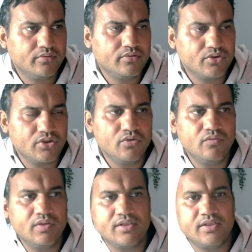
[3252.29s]
So you
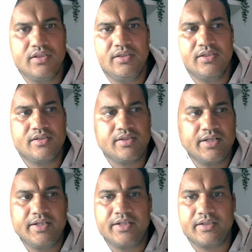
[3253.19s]
will see this
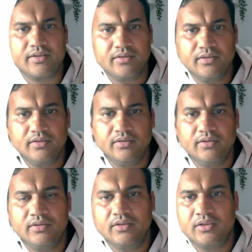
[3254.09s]
editor.
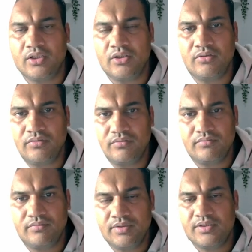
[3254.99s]
Now
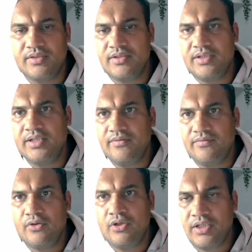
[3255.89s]
this is a
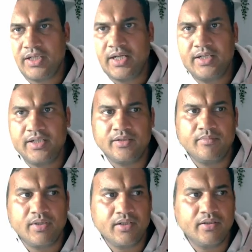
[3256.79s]
default editor
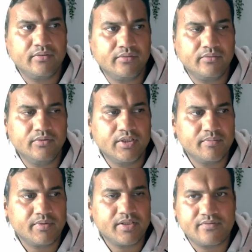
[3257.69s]
by
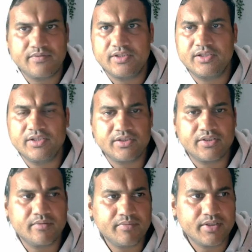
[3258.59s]
WordPress, which is
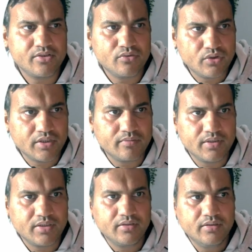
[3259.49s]
termed as
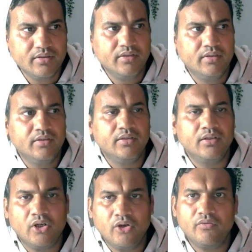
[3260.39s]
Gutenberg.
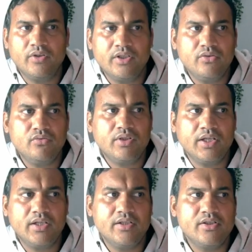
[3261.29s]
However, you
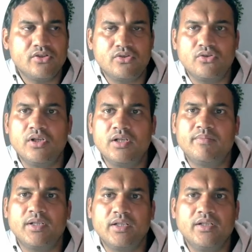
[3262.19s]
can install a
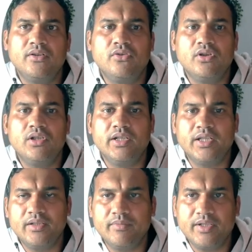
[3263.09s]
plugin called
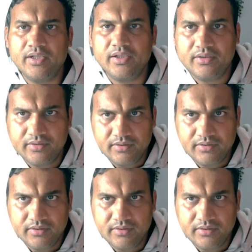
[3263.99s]
Elementor